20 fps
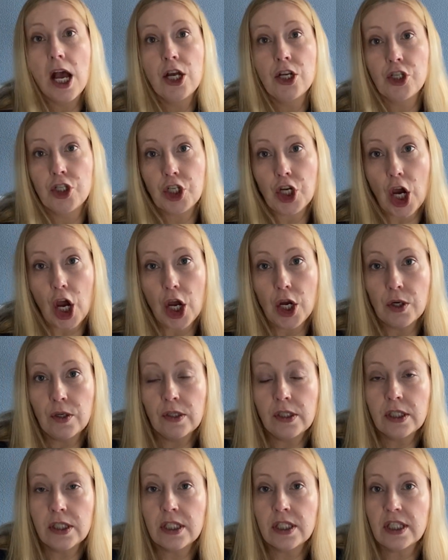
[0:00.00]

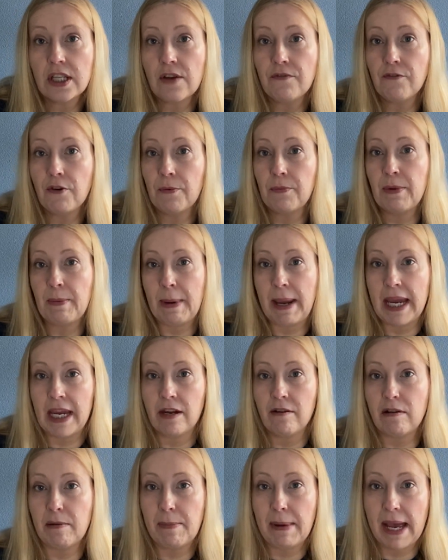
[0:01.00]
Jones from the
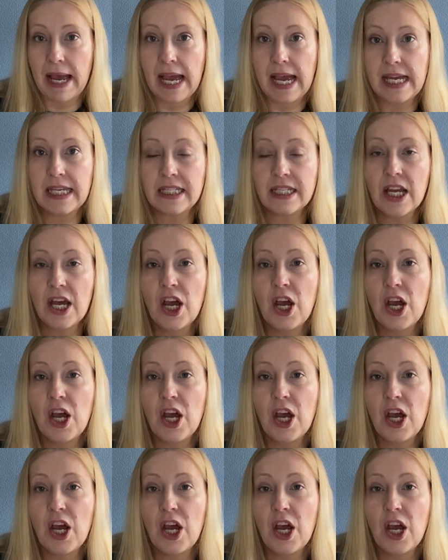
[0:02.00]
Bakery Bears,